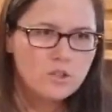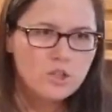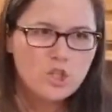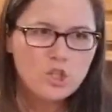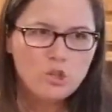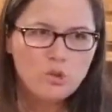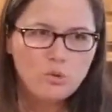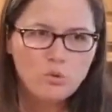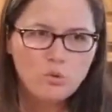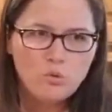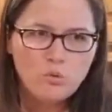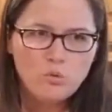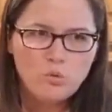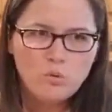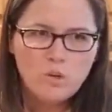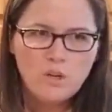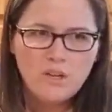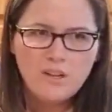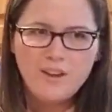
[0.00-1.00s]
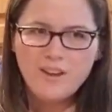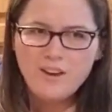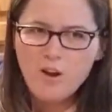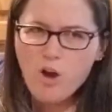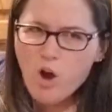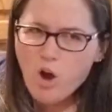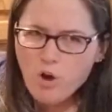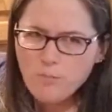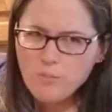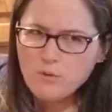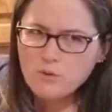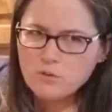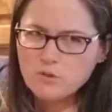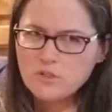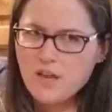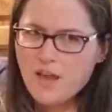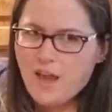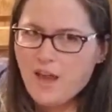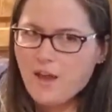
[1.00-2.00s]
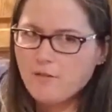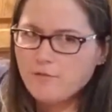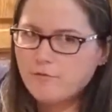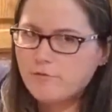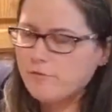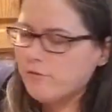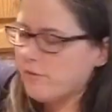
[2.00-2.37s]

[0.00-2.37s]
2 and almost a half